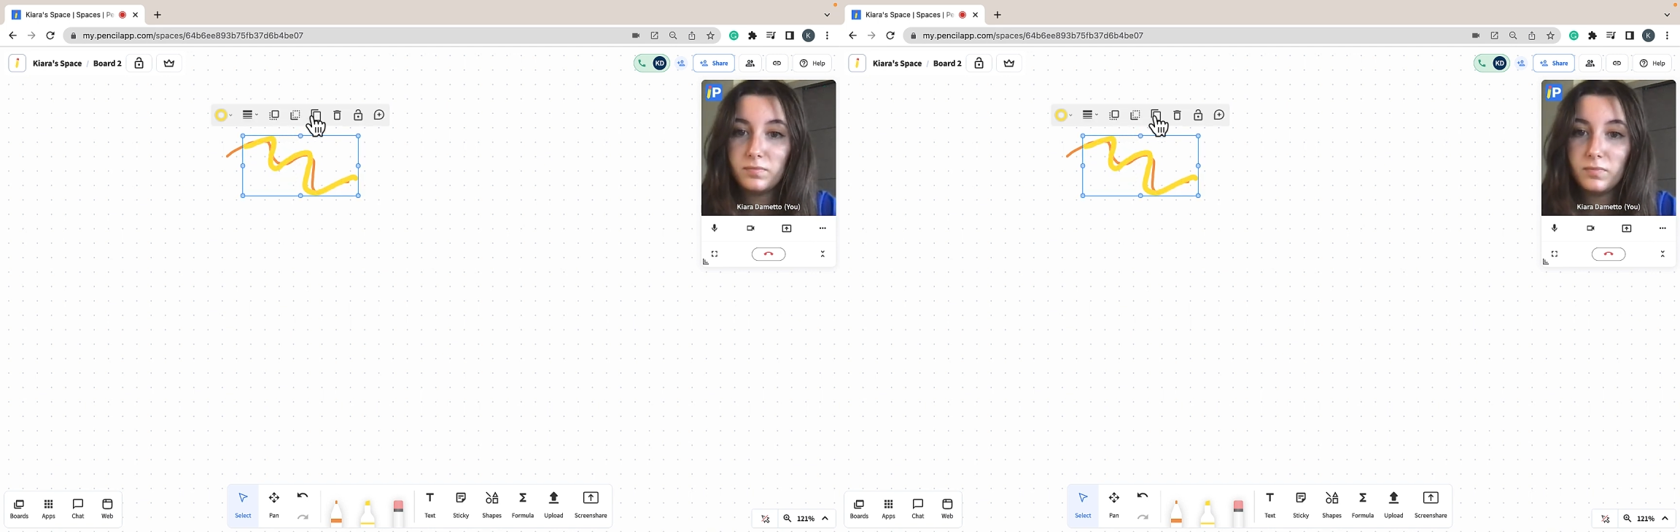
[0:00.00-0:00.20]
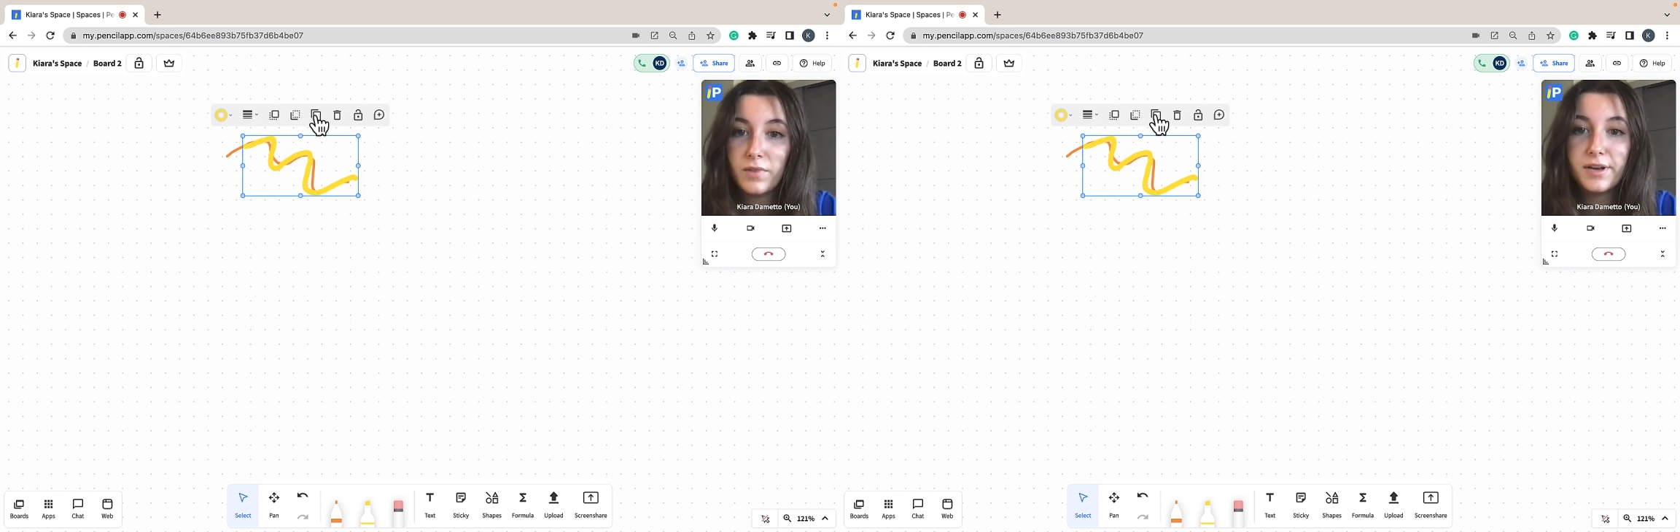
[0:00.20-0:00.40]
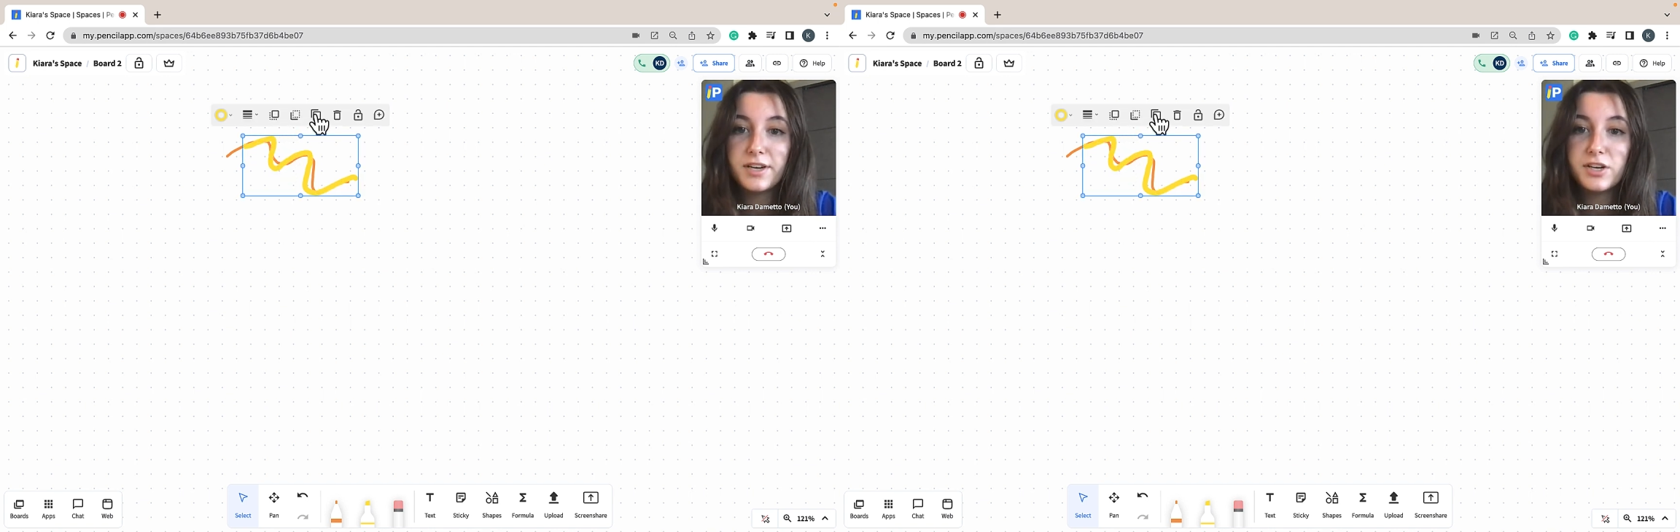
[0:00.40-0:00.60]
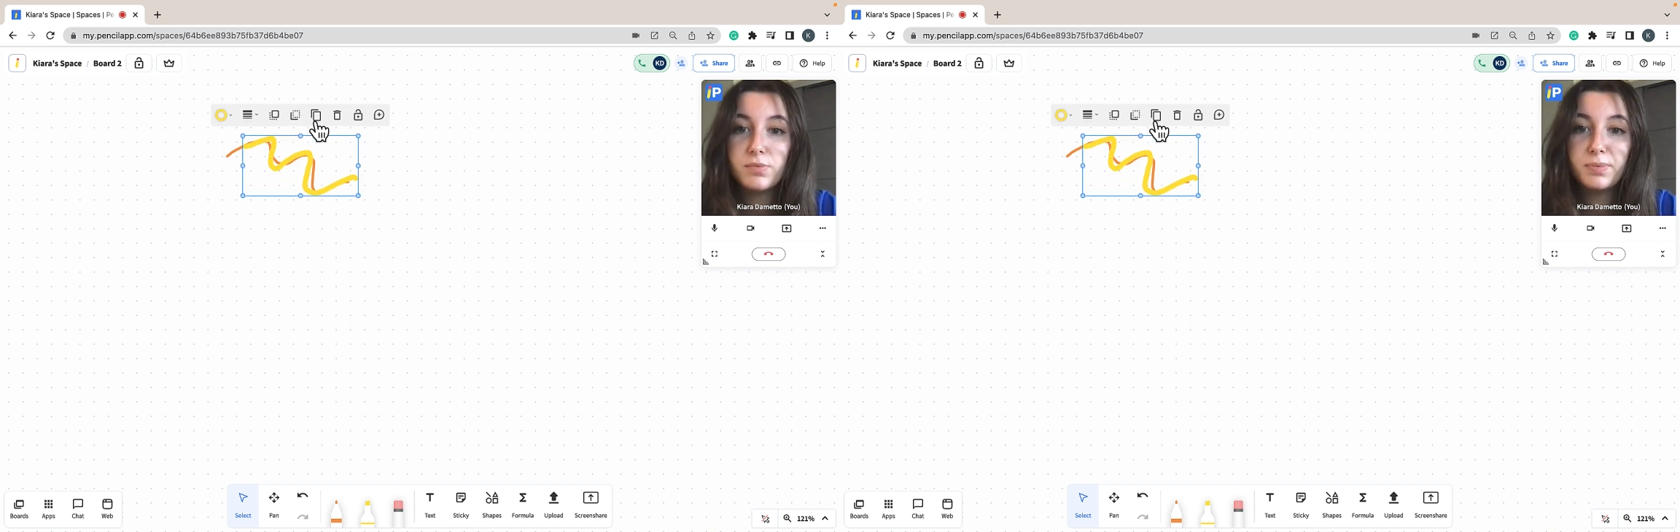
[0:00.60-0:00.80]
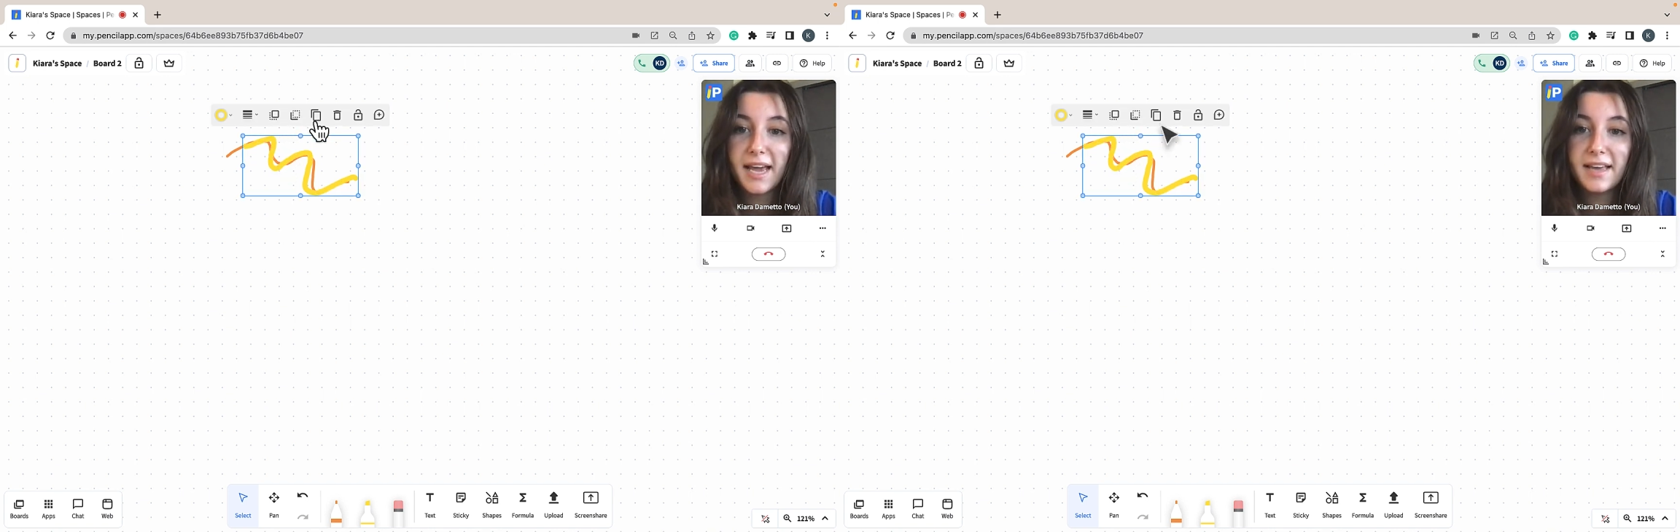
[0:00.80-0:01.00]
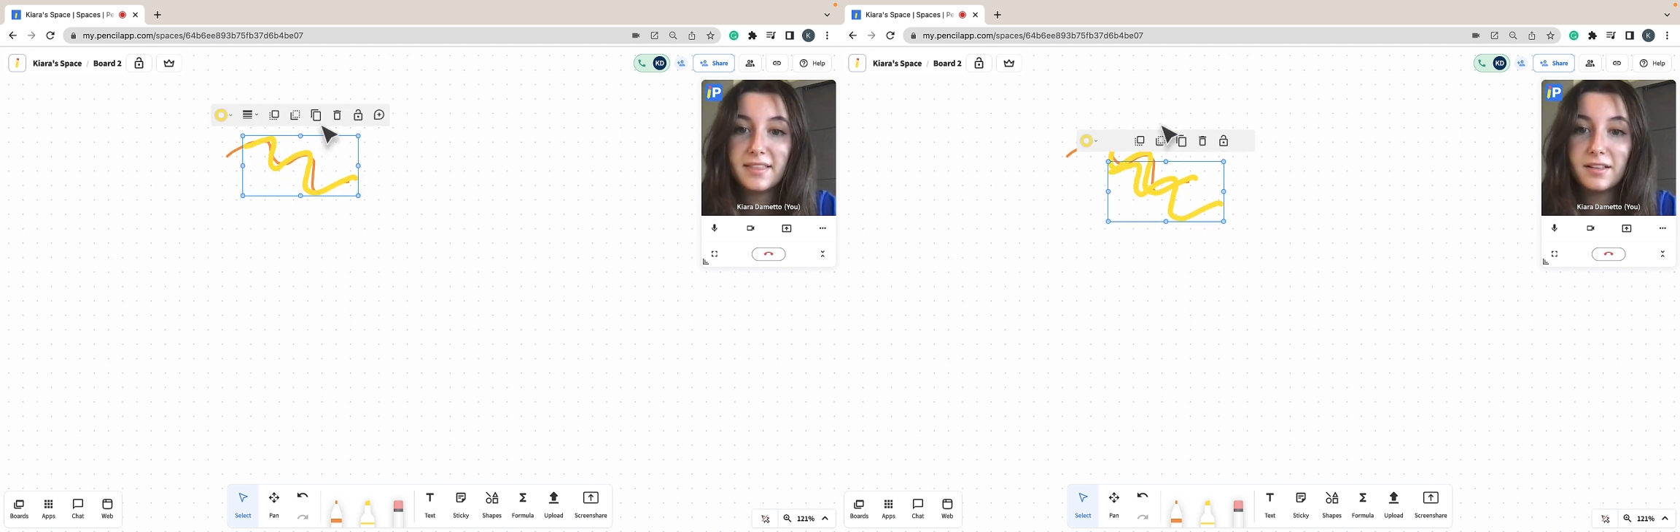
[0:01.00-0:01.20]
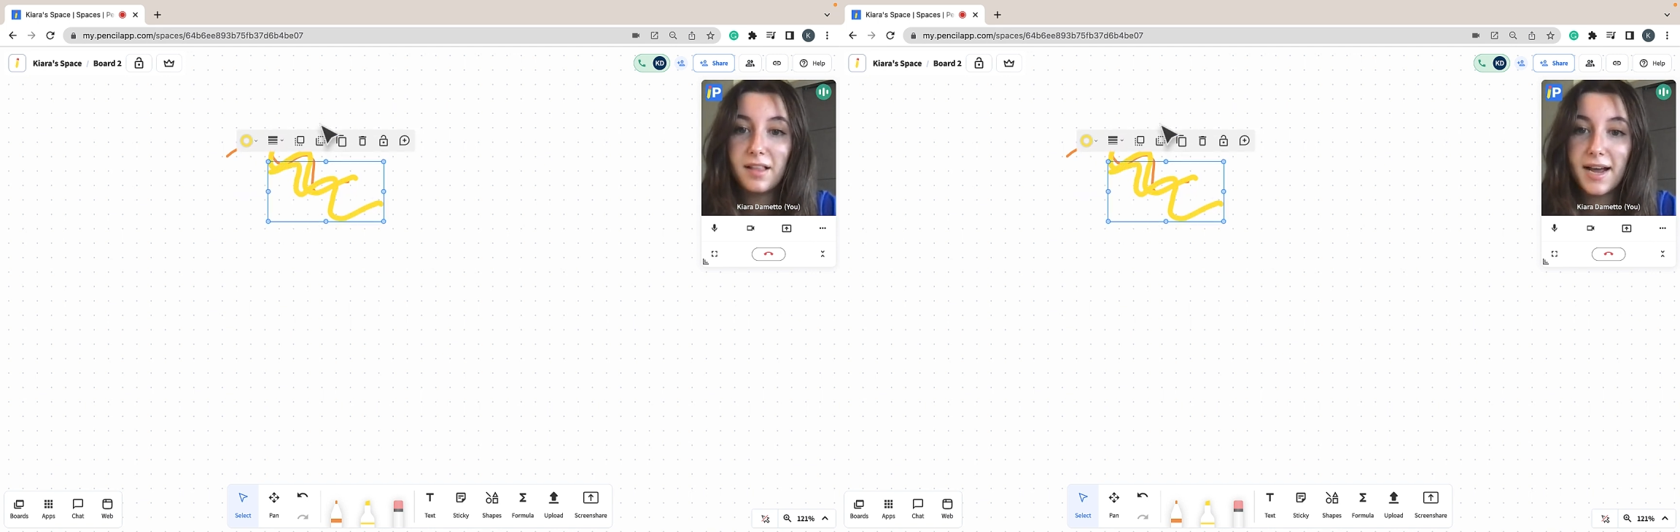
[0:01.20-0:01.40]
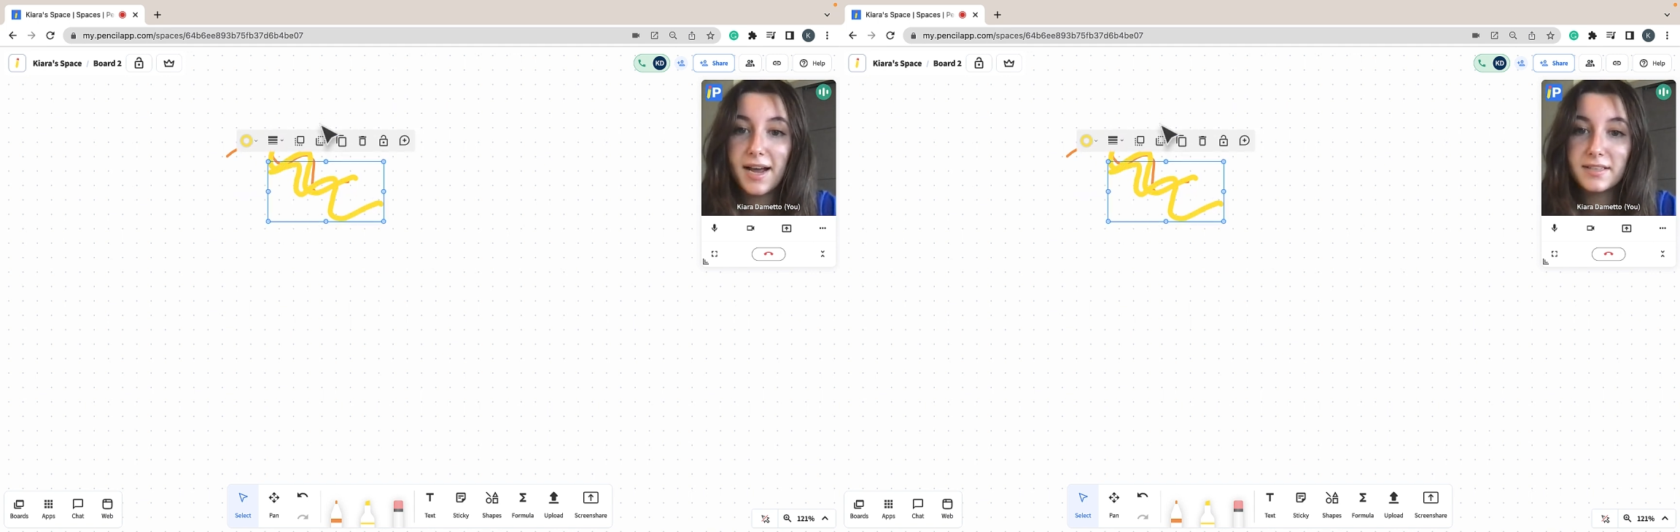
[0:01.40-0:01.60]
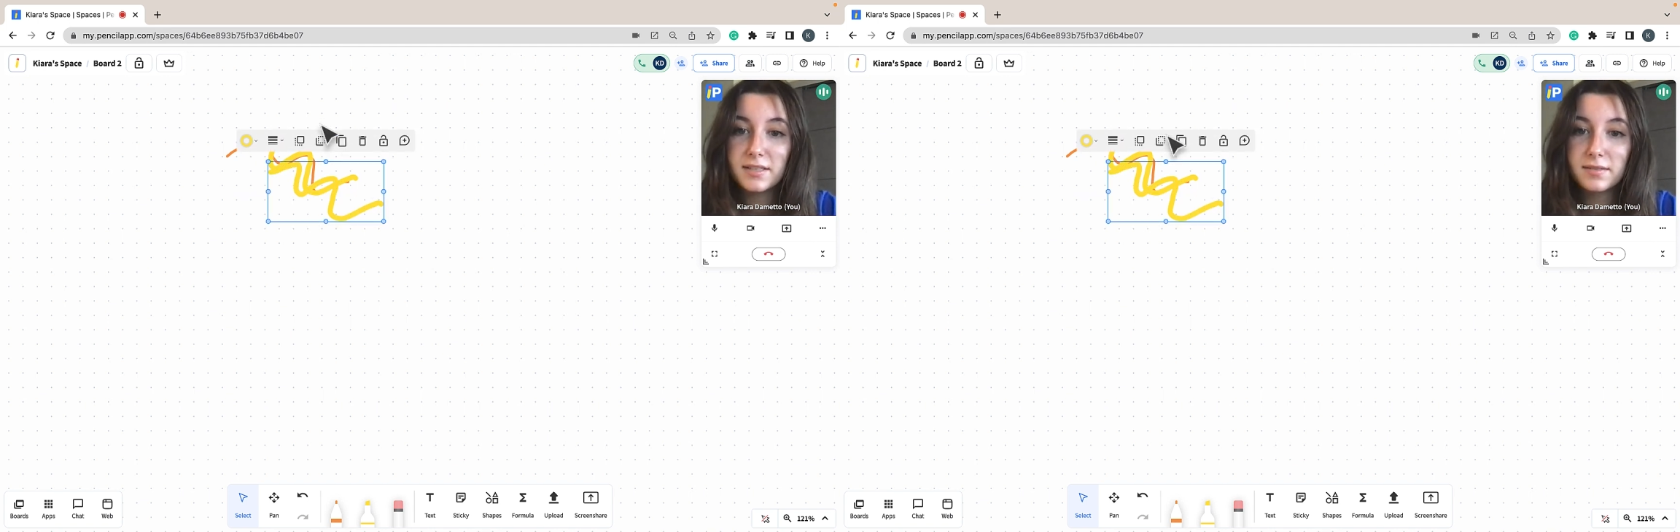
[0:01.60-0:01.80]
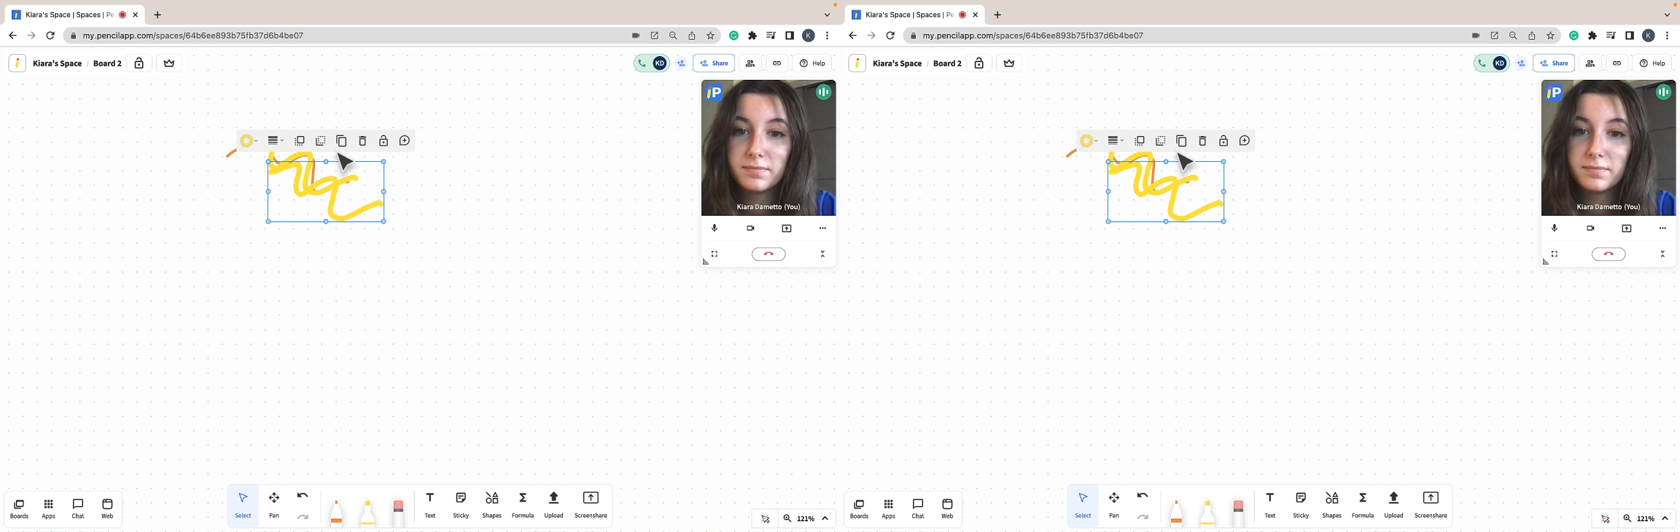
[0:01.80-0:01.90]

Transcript: You can duplicate the lines,